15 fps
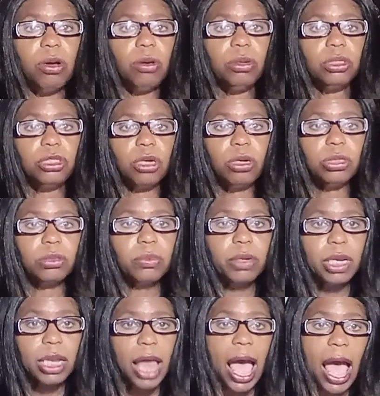Joseph was
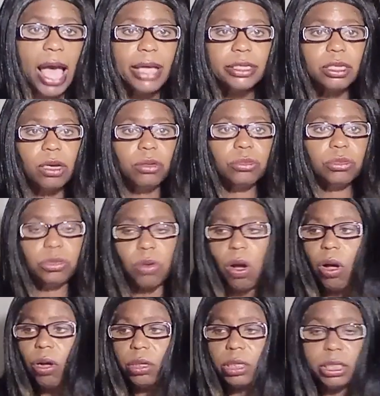lied on,
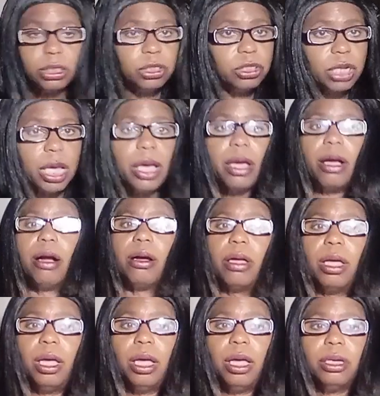drawn in jail.
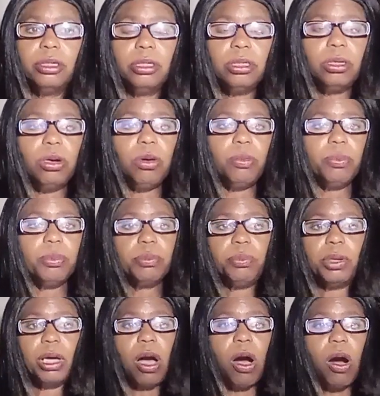But
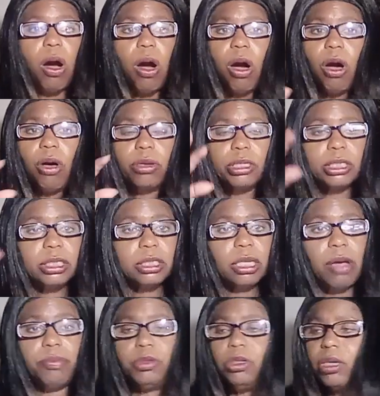all the stuff
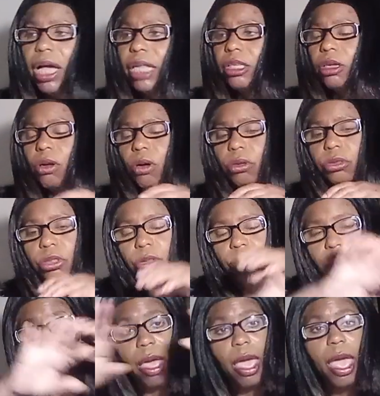you got to go through
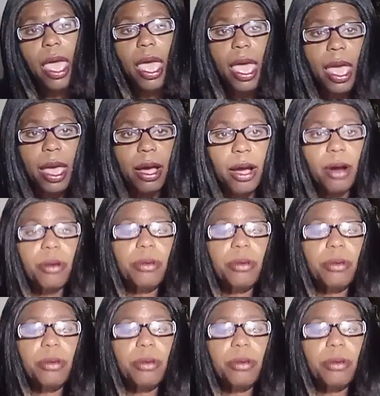hell,